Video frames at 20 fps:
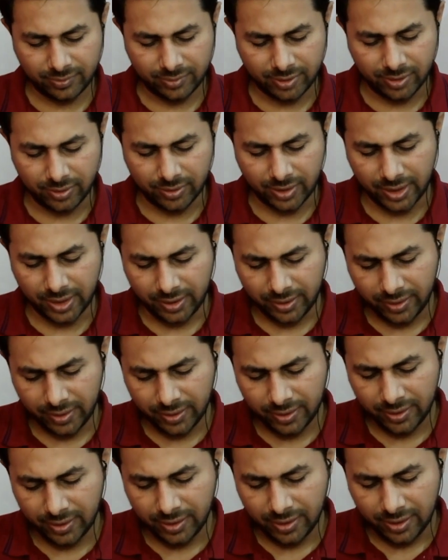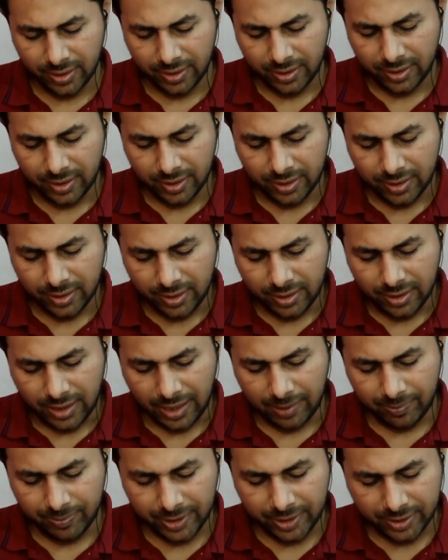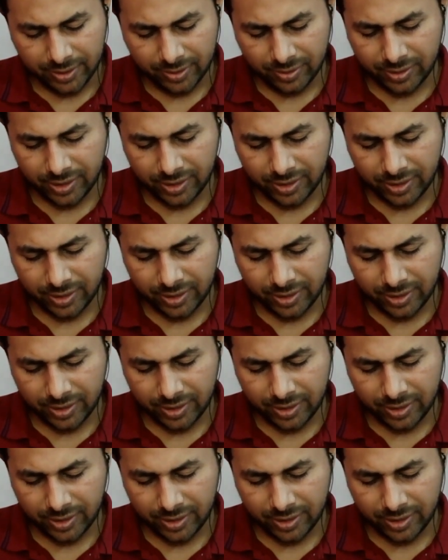Okay, amplitude